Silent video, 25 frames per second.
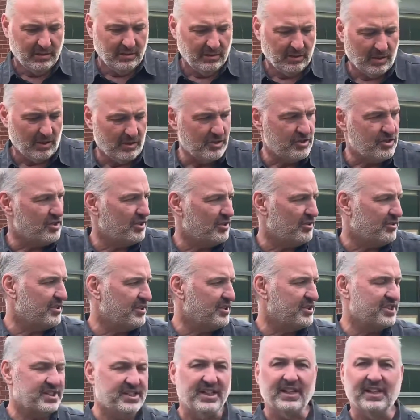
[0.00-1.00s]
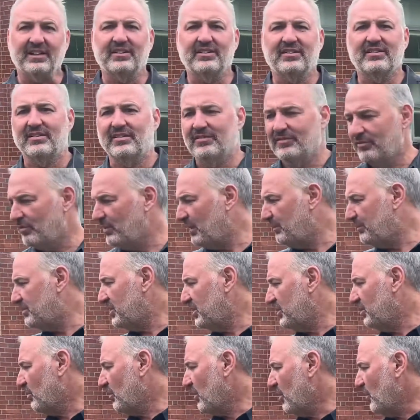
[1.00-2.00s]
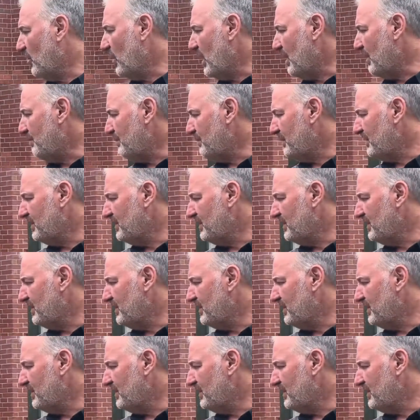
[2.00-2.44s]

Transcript: larger sticks for them to grow up.